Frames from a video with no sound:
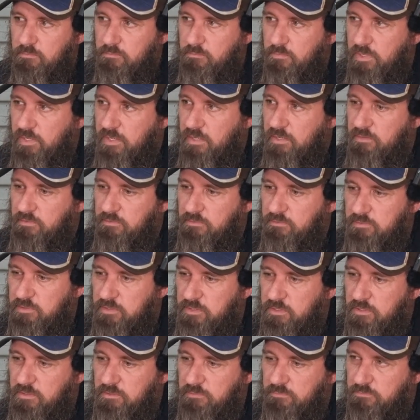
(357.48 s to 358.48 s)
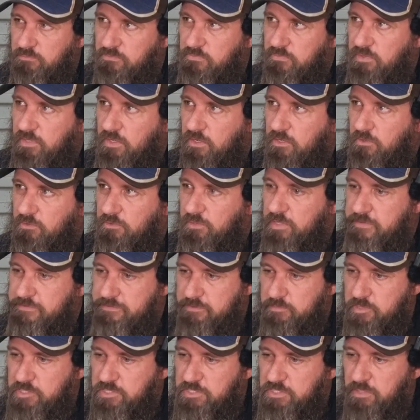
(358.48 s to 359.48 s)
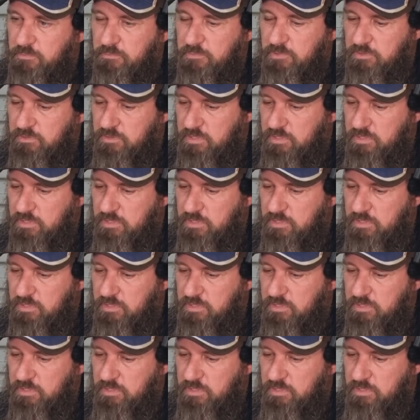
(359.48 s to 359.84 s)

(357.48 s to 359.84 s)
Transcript: but you know, they'll never be something